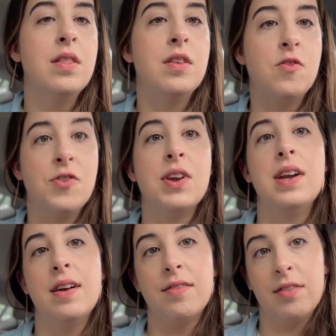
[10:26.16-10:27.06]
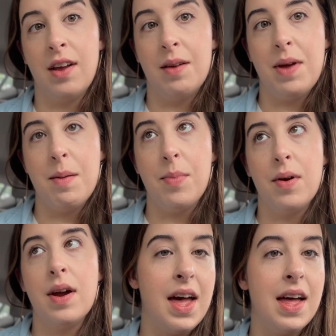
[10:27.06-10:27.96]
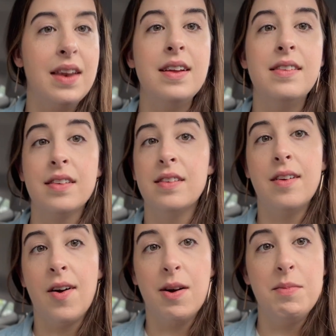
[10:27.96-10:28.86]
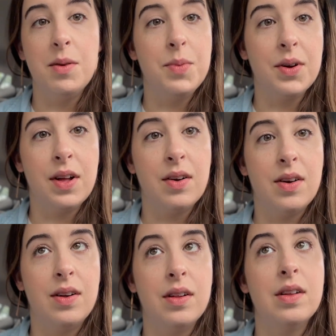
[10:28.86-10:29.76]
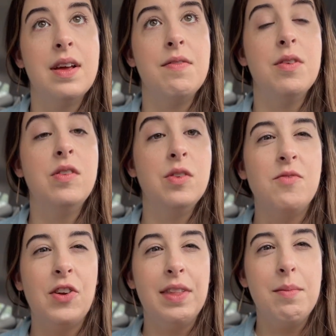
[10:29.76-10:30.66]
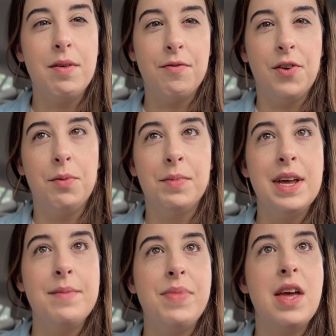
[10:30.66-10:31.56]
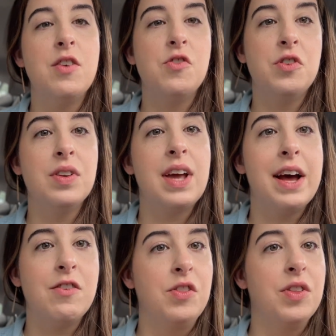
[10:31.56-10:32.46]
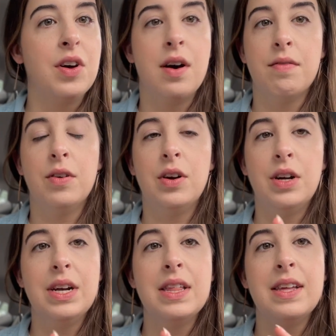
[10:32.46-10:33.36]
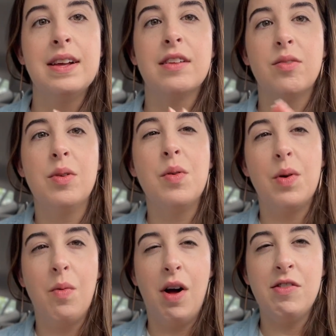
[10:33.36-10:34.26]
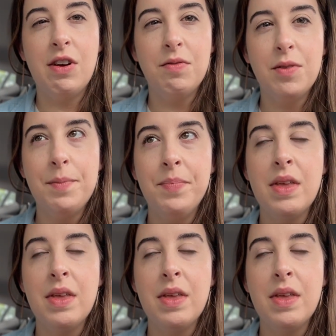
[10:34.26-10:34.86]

the sheet of sandpaper. And it doesn't harm your book at all. If you do it gently but firmly, it shouldn't catch on the cover or anything. That's what you want to watch out for.